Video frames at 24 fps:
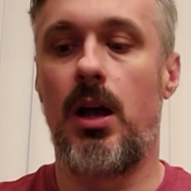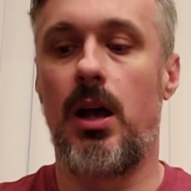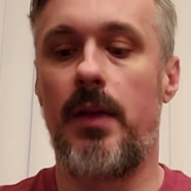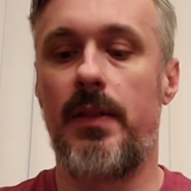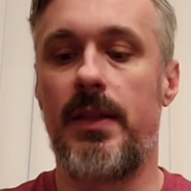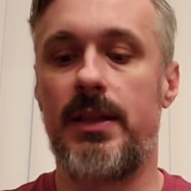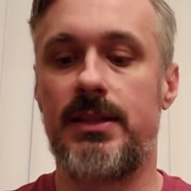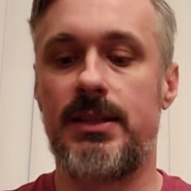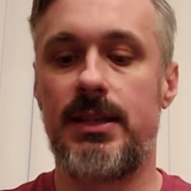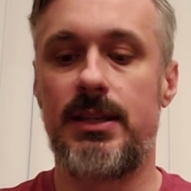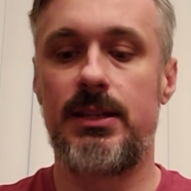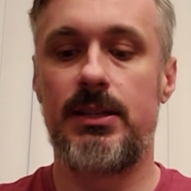
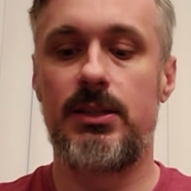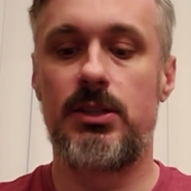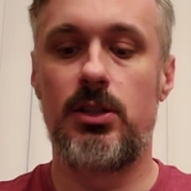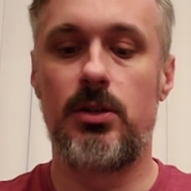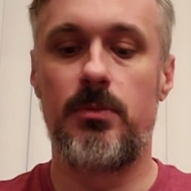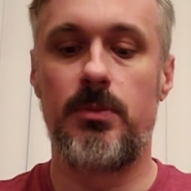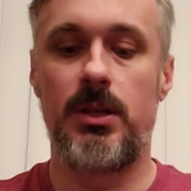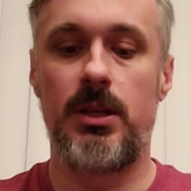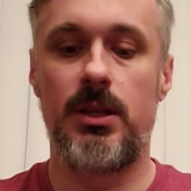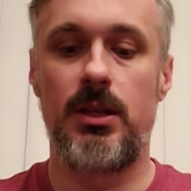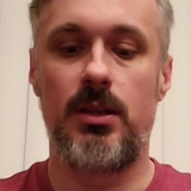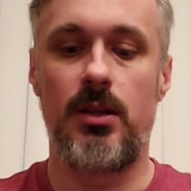They sent it to
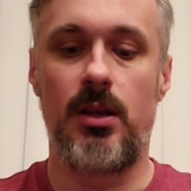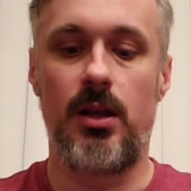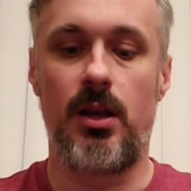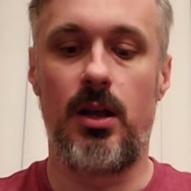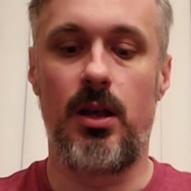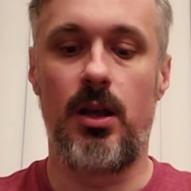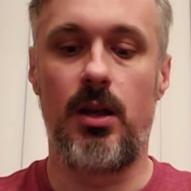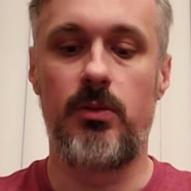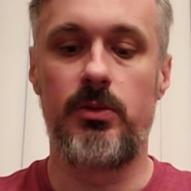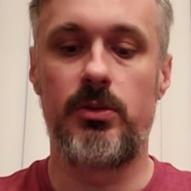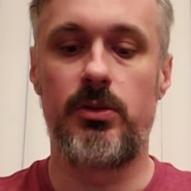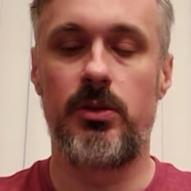me.
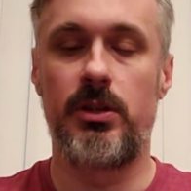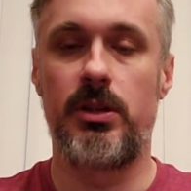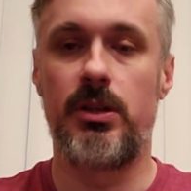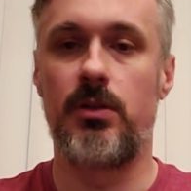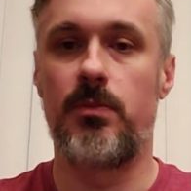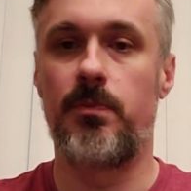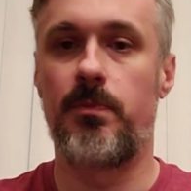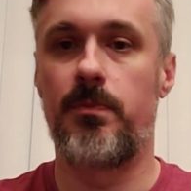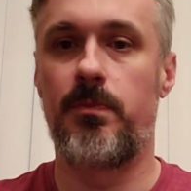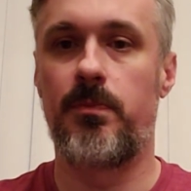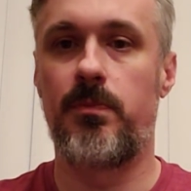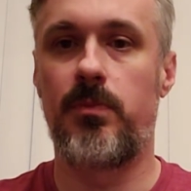I was
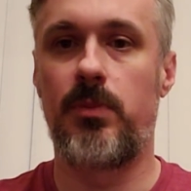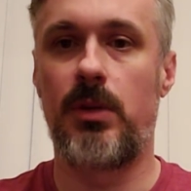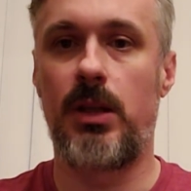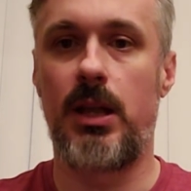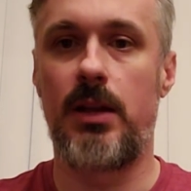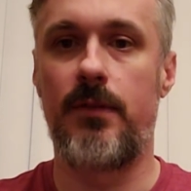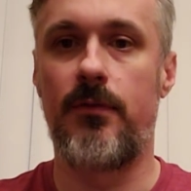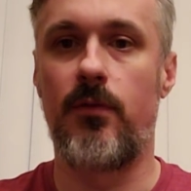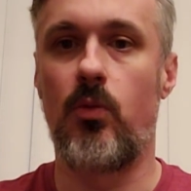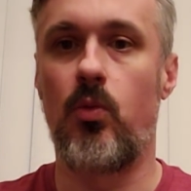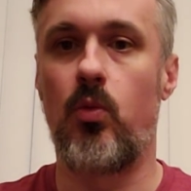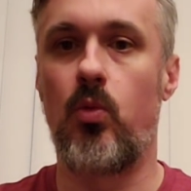already
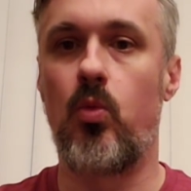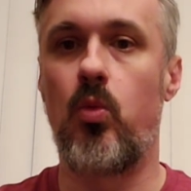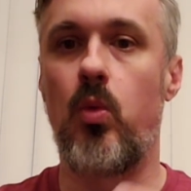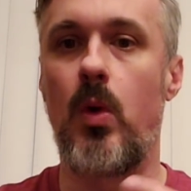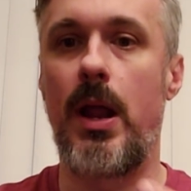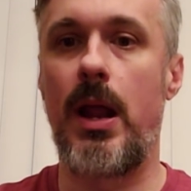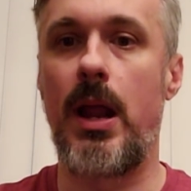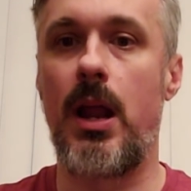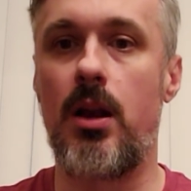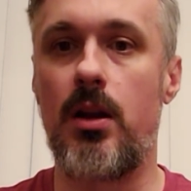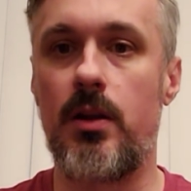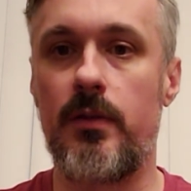kind of
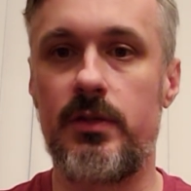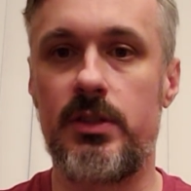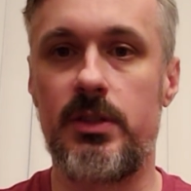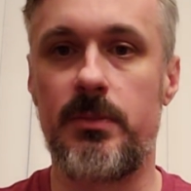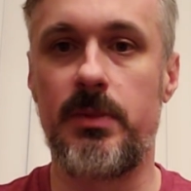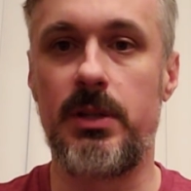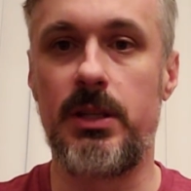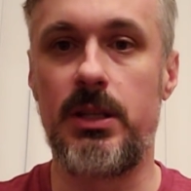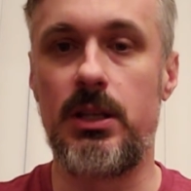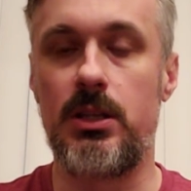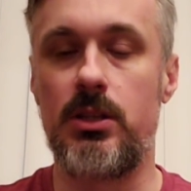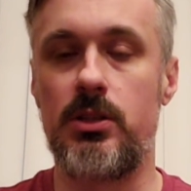aware of
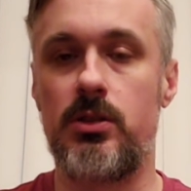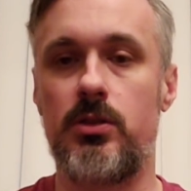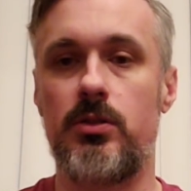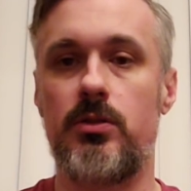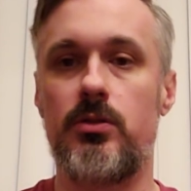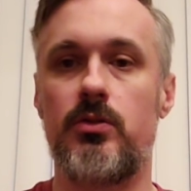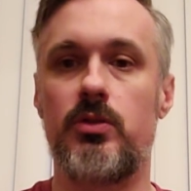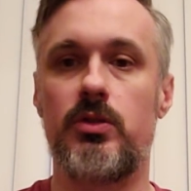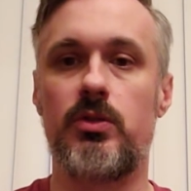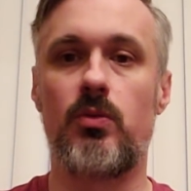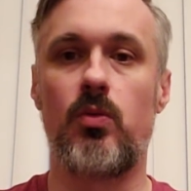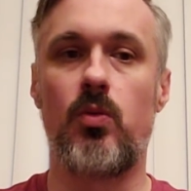some of the
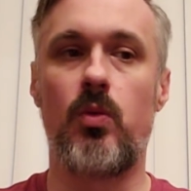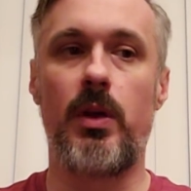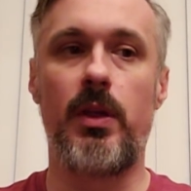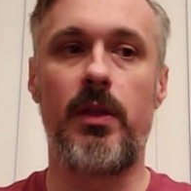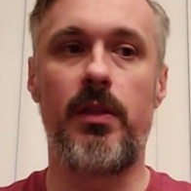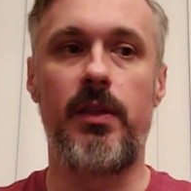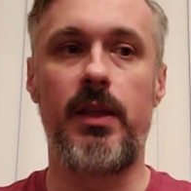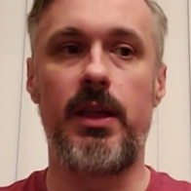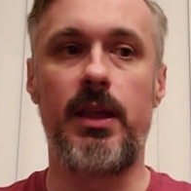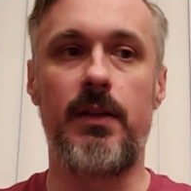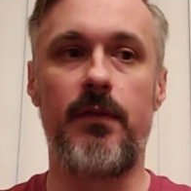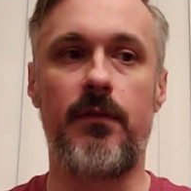issues
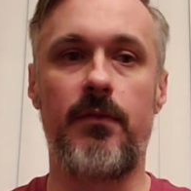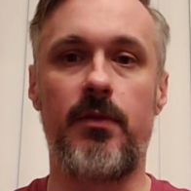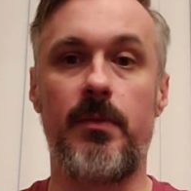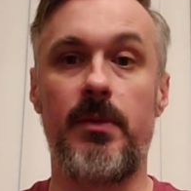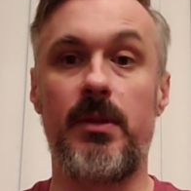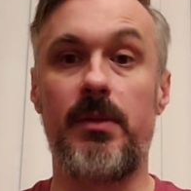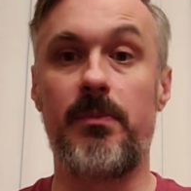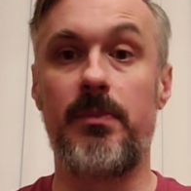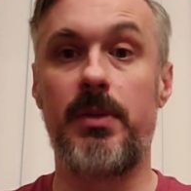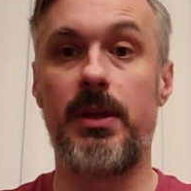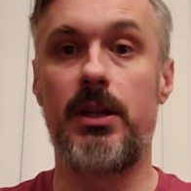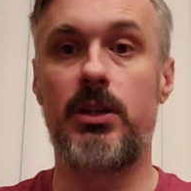with it from
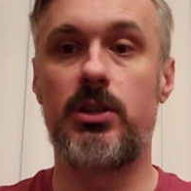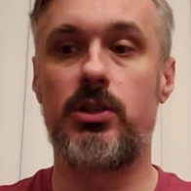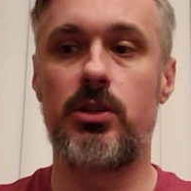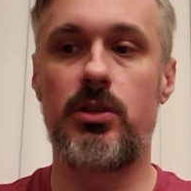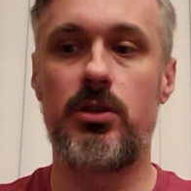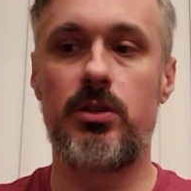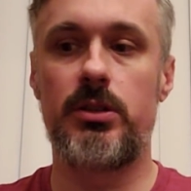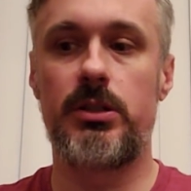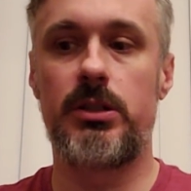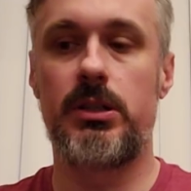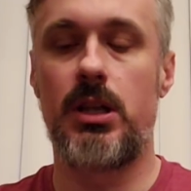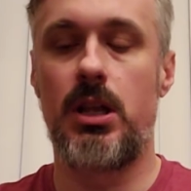the
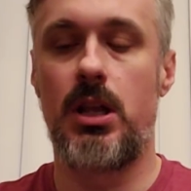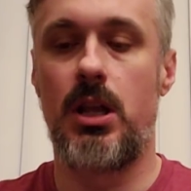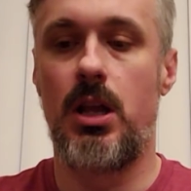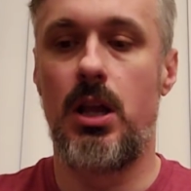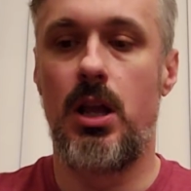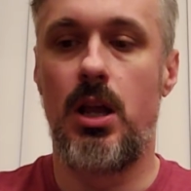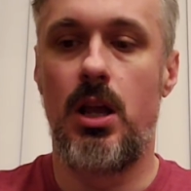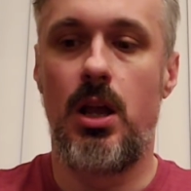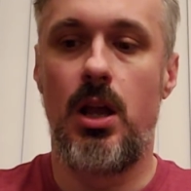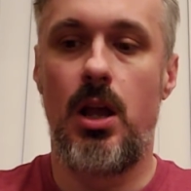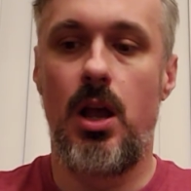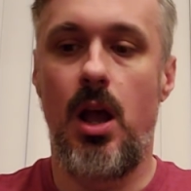pictures,
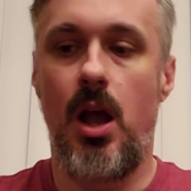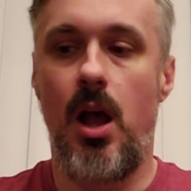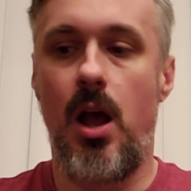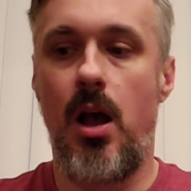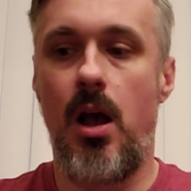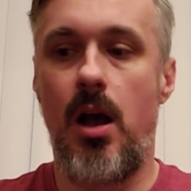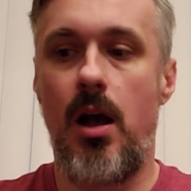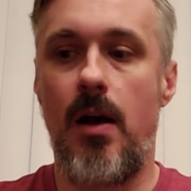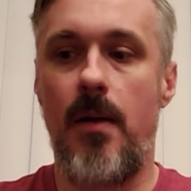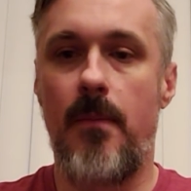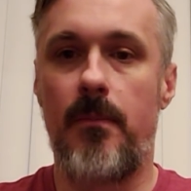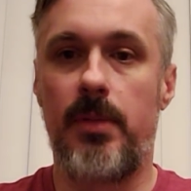
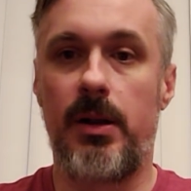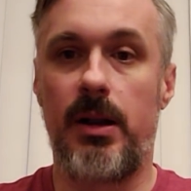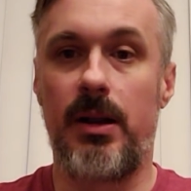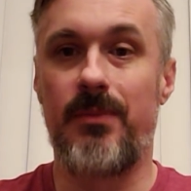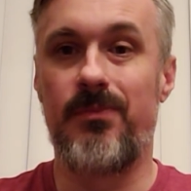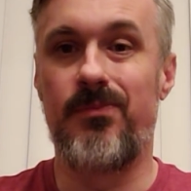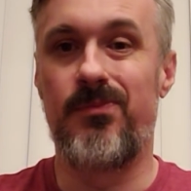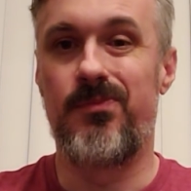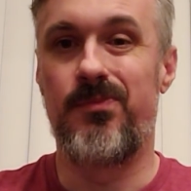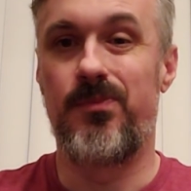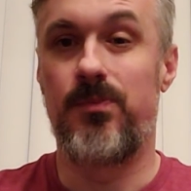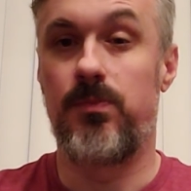but
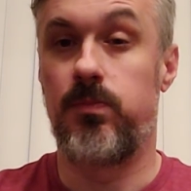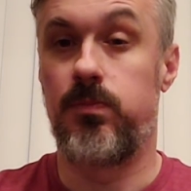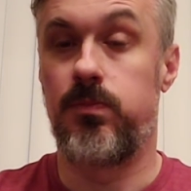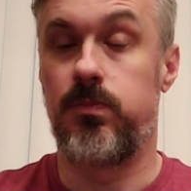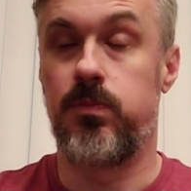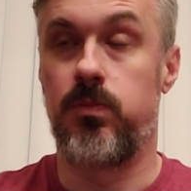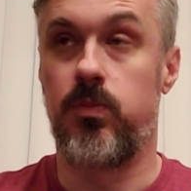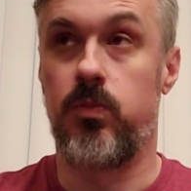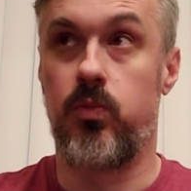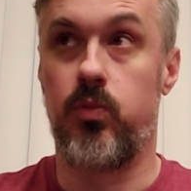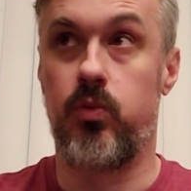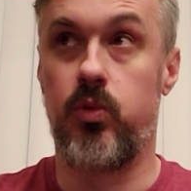I
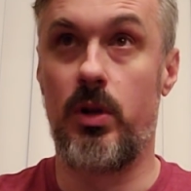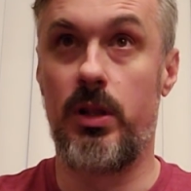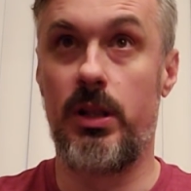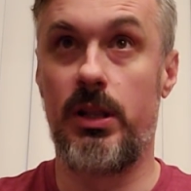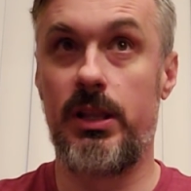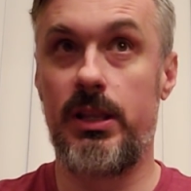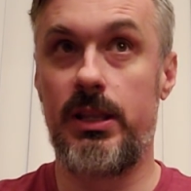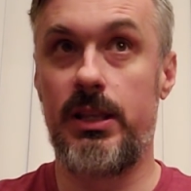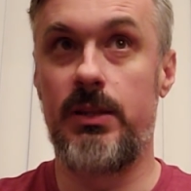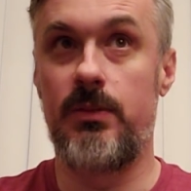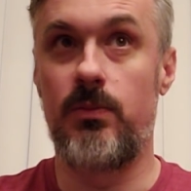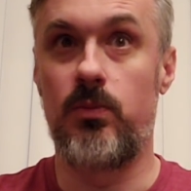
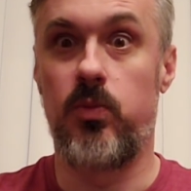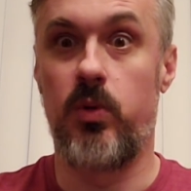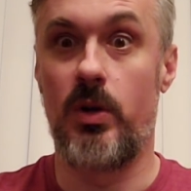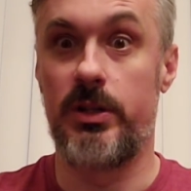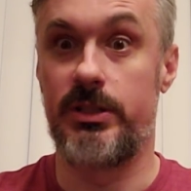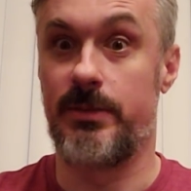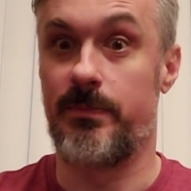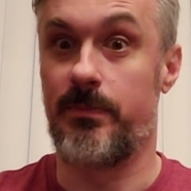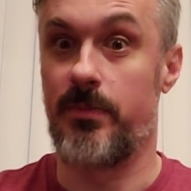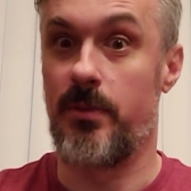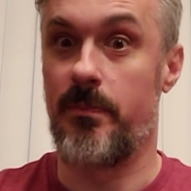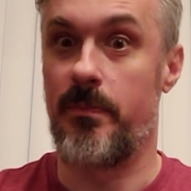really
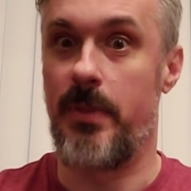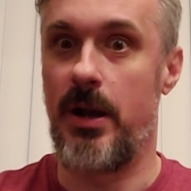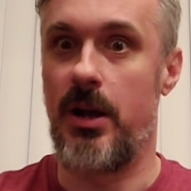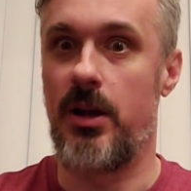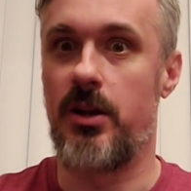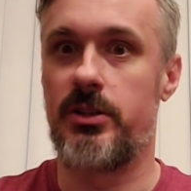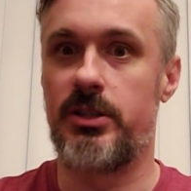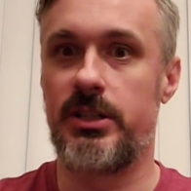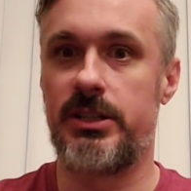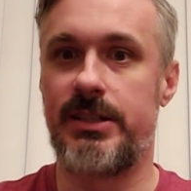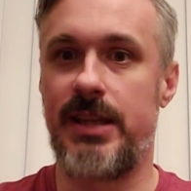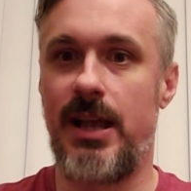wasn't
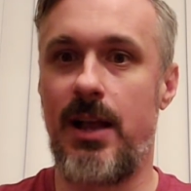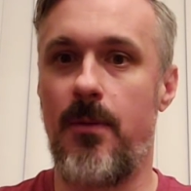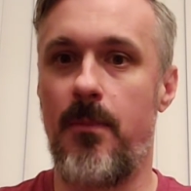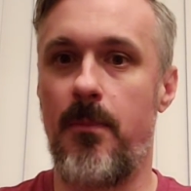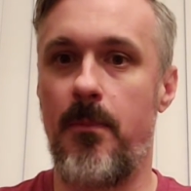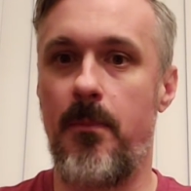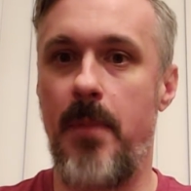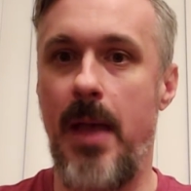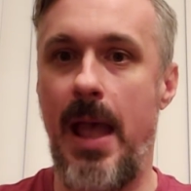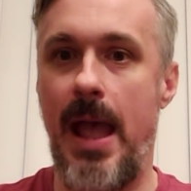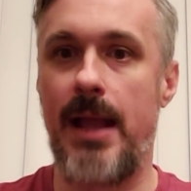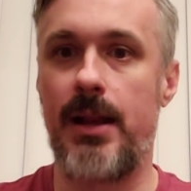prepared just how
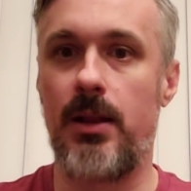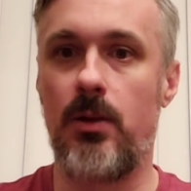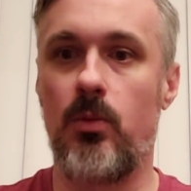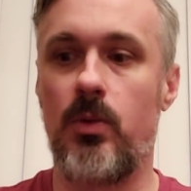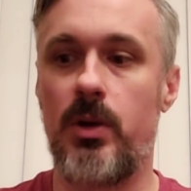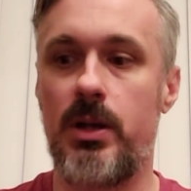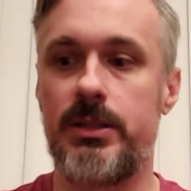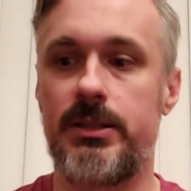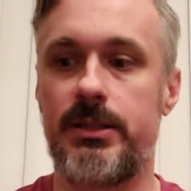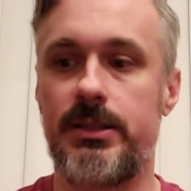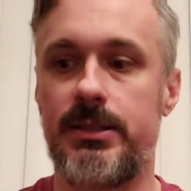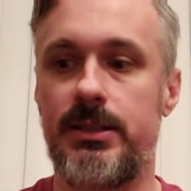bad it
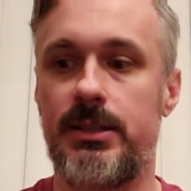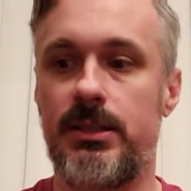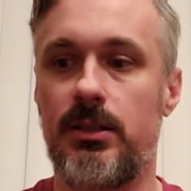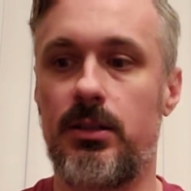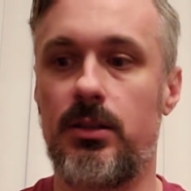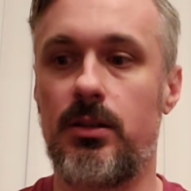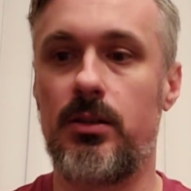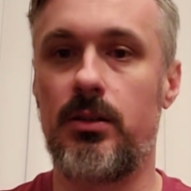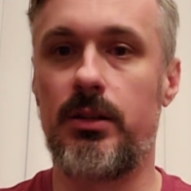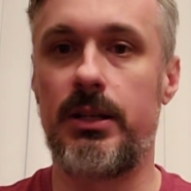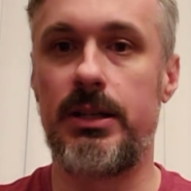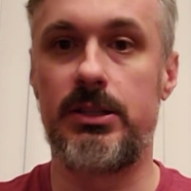was
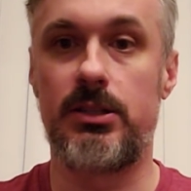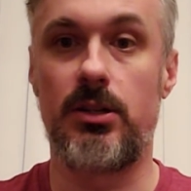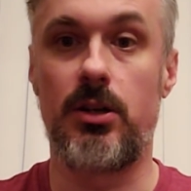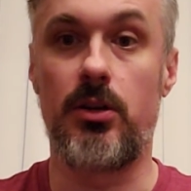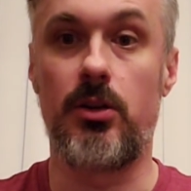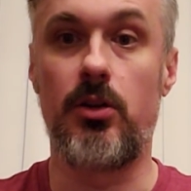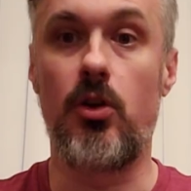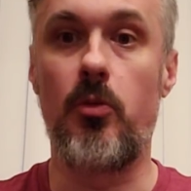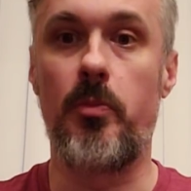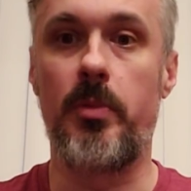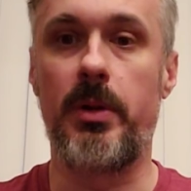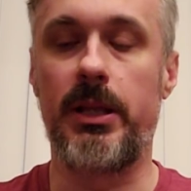until I
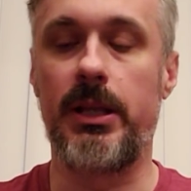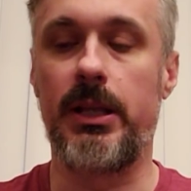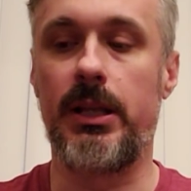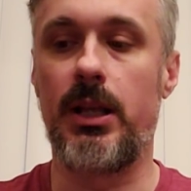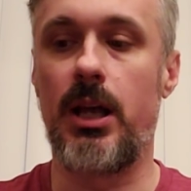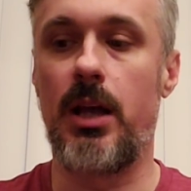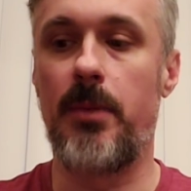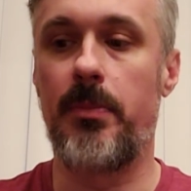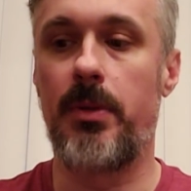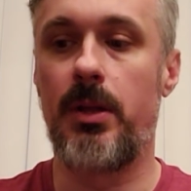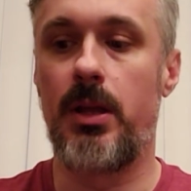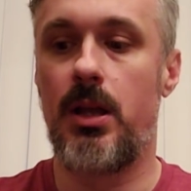started opening it
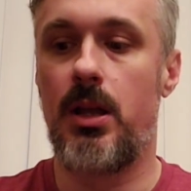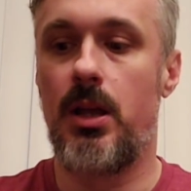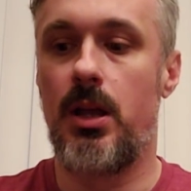up.